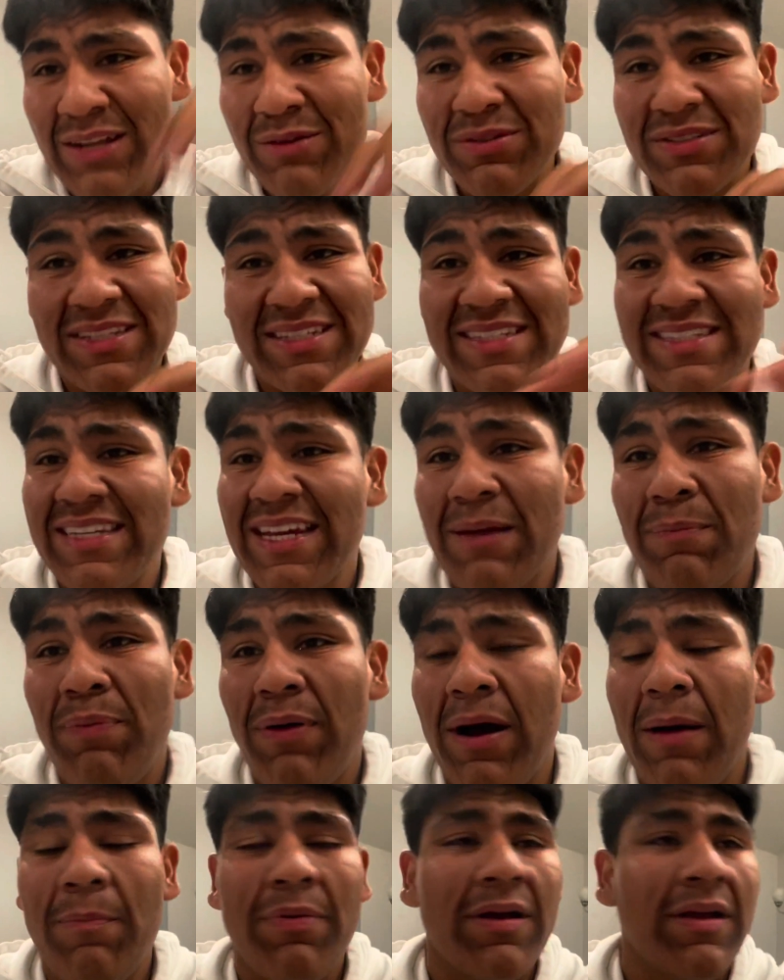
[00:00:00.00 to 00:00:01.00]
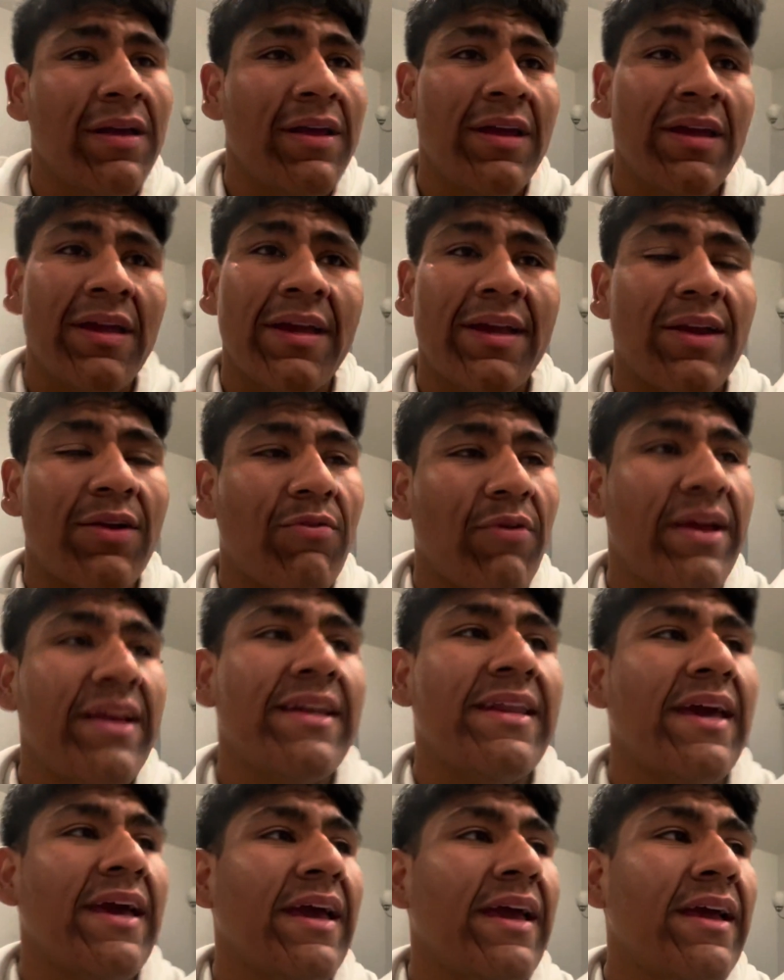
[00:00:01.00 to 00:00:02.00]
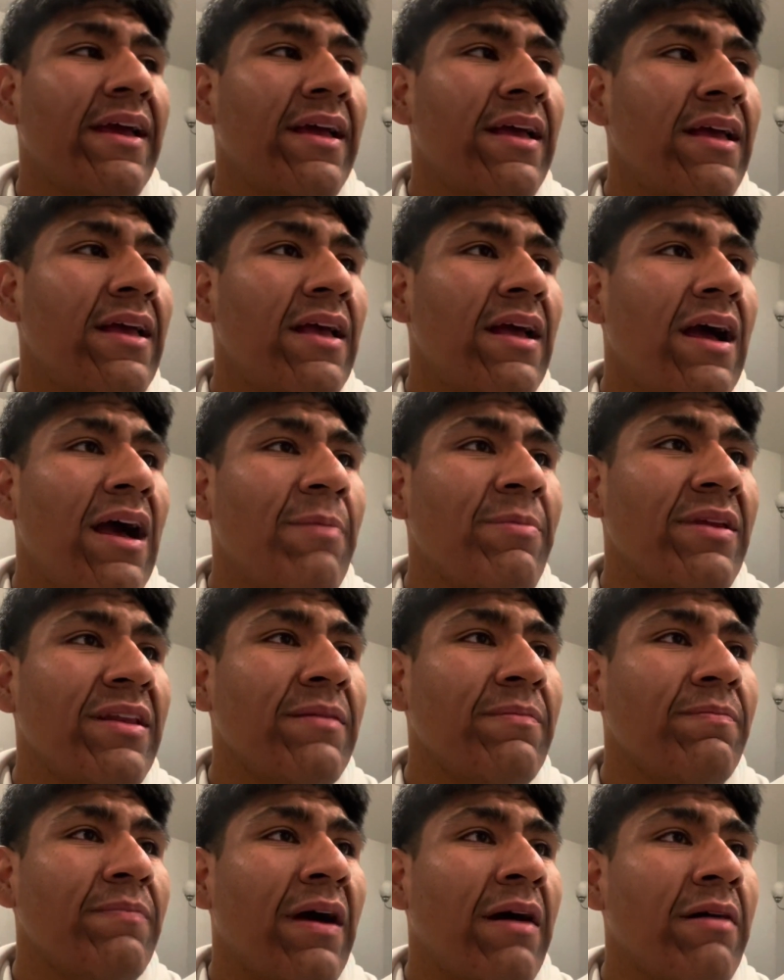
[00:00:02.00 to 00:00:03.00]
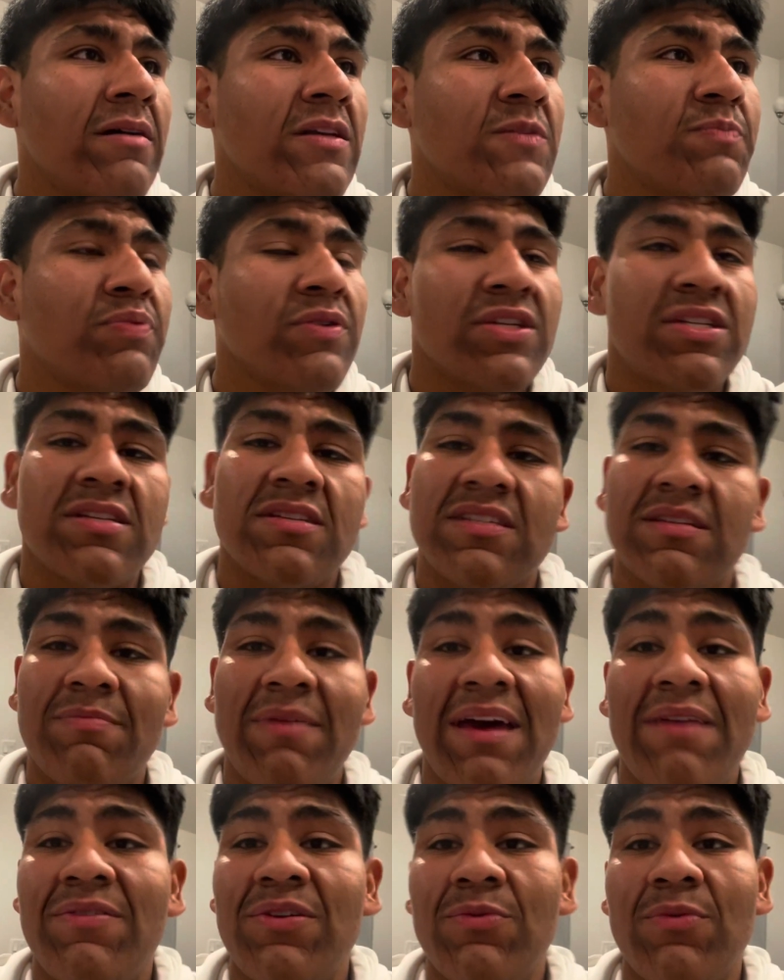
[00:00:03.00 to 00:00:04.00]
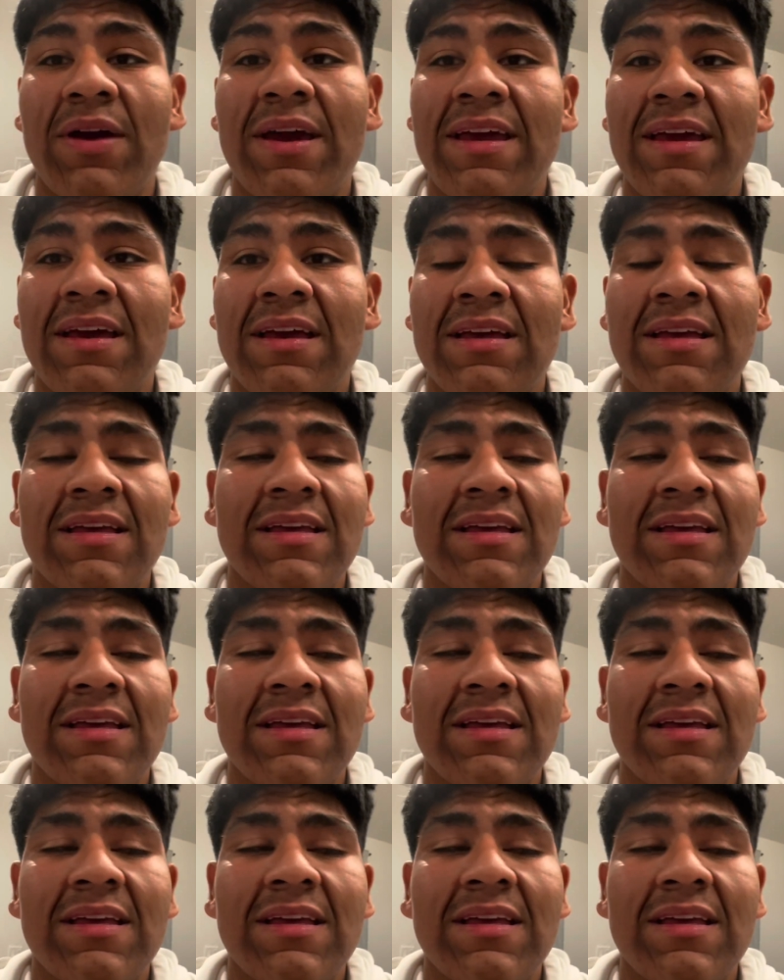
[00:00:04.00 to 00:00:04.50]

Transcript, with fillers: was a sick pump. Great day. I mean, I was pushing some heavy weight.